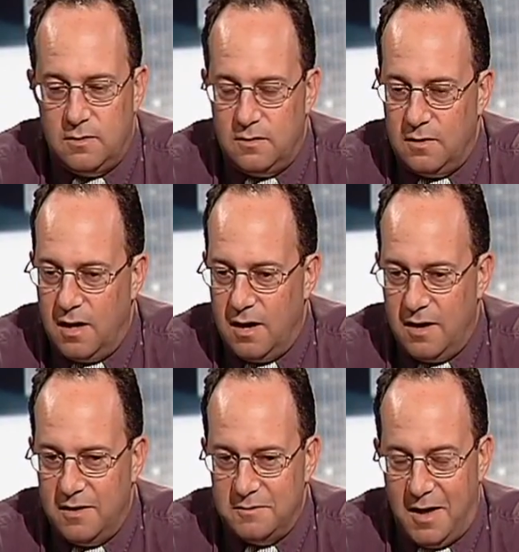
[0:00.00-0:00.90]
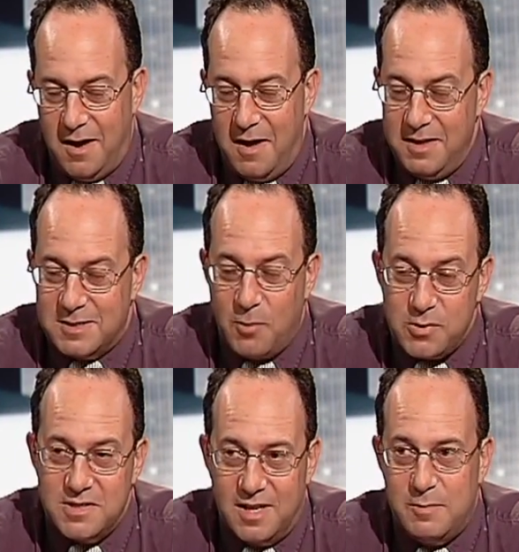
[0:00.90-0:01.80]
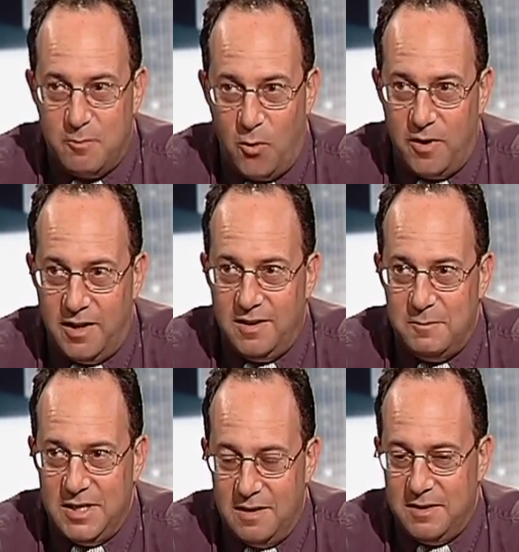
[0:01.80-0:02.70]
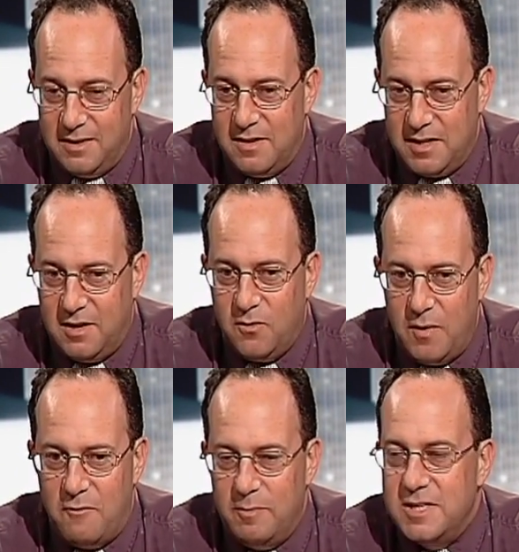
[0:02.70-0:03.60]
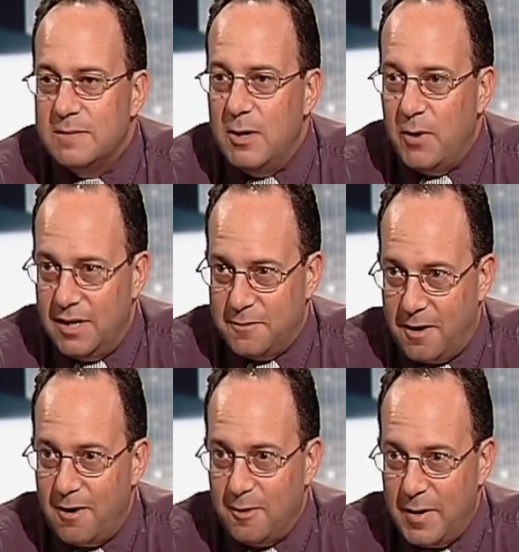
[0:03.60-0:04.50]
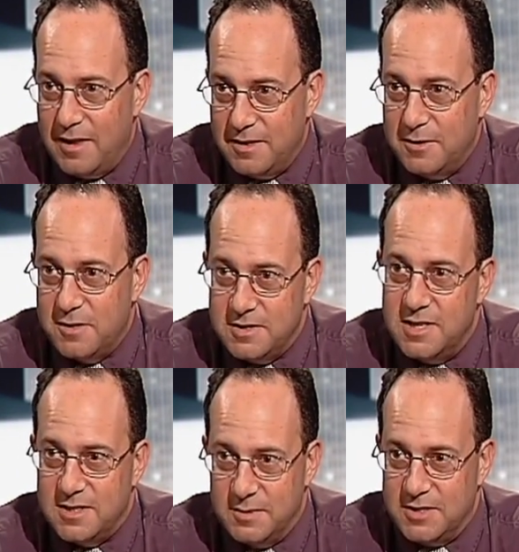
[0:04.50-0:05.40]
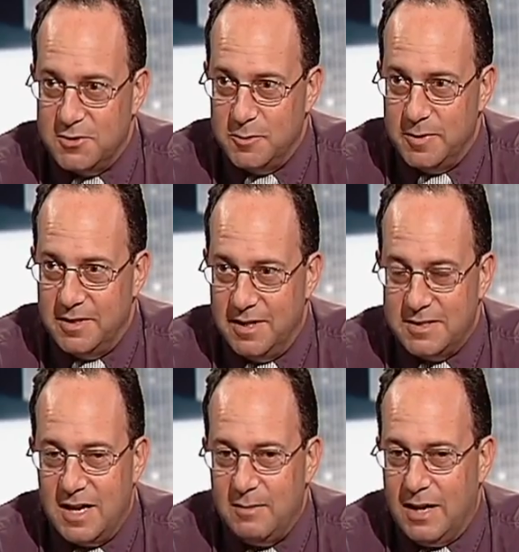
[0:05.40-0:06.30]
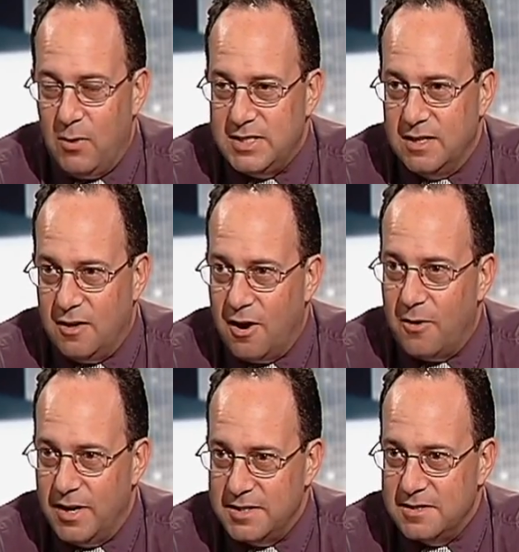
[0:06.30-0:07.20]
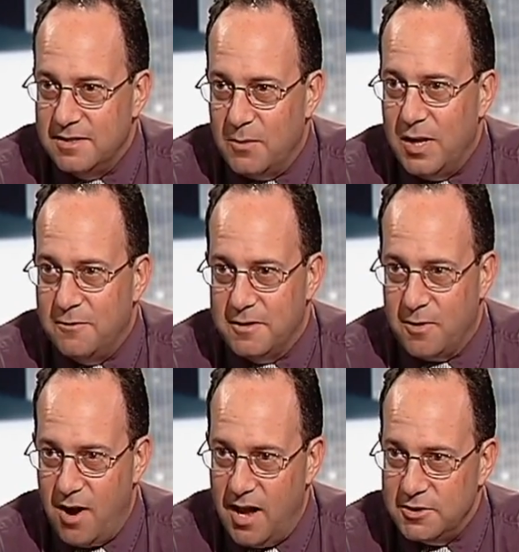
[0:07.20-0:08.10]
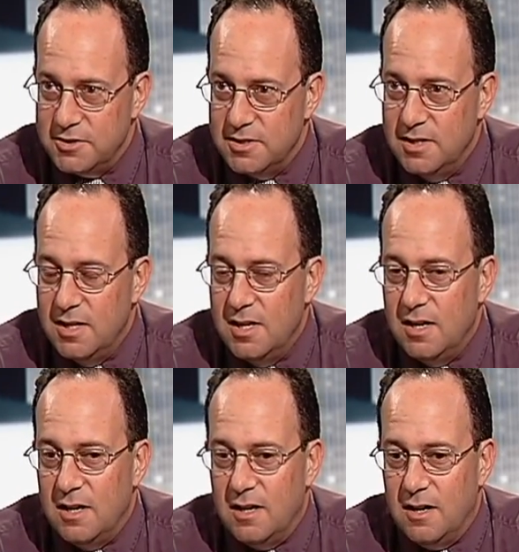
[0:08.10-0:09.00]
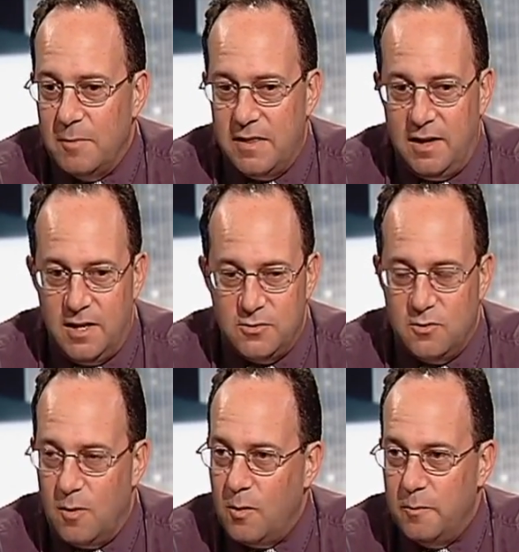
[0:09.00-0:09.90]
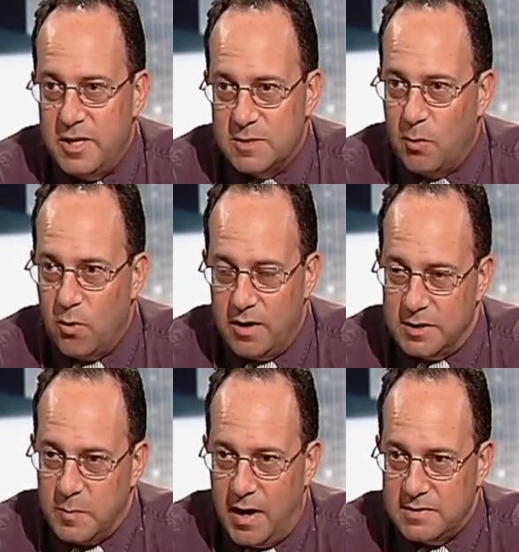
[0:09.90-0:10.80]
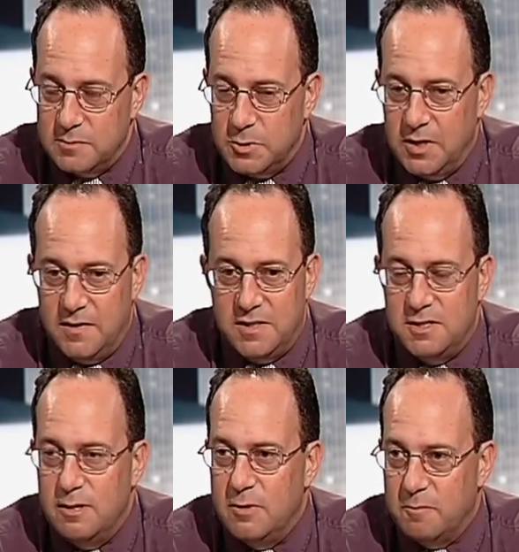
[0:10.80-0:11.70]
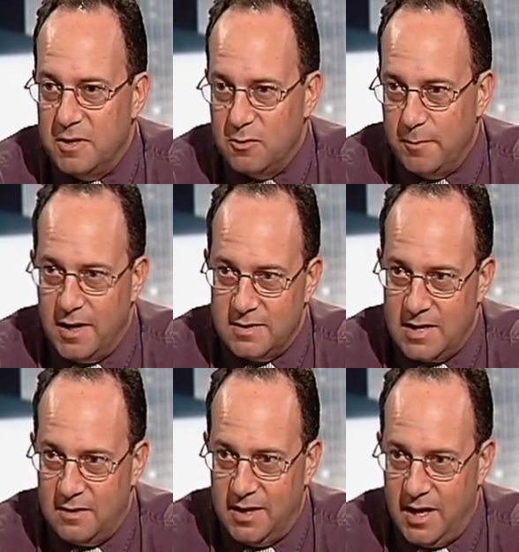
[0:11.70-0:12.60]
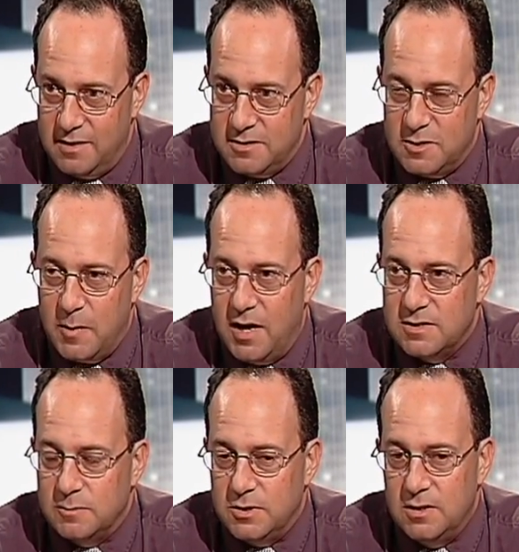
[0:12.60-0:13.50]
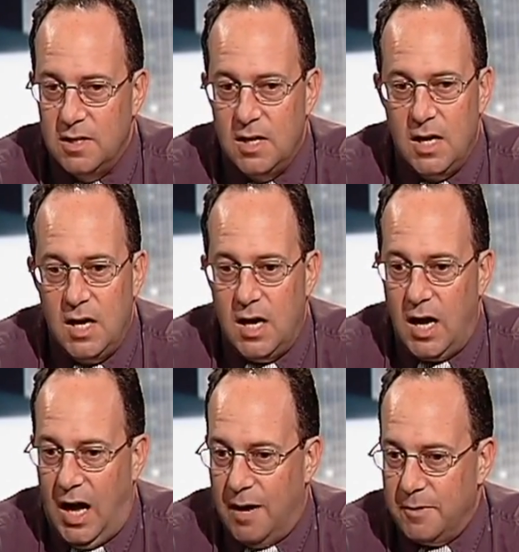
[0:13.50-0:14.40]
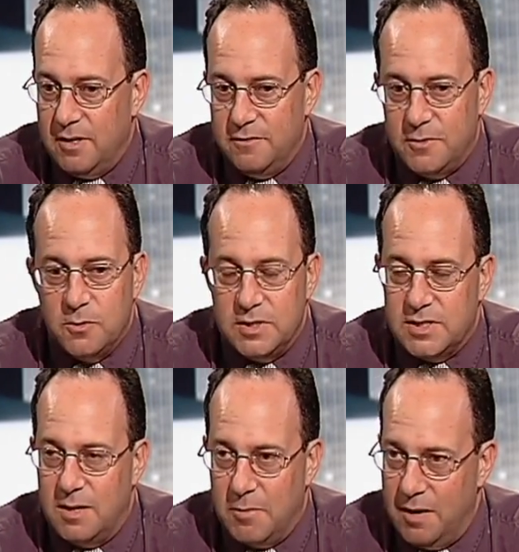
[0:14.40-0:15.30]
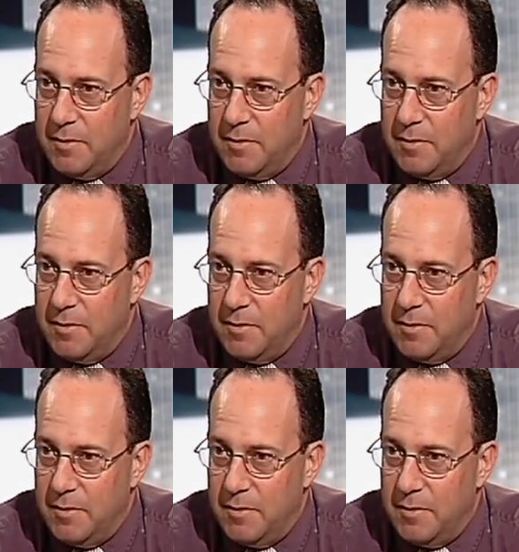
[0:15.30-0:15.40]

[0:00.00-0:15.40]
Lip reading: it's mostly going to be boring. I mean, I think everybody's going to be waiting for Carl Palladino to say something stupid. It's kind of like watching a car race. They're waiting for the crash. I think Andrew Cuomo will be as boring as possible. I think Jimmy McMillan will be as outlandish as possible. I'm going to focus on my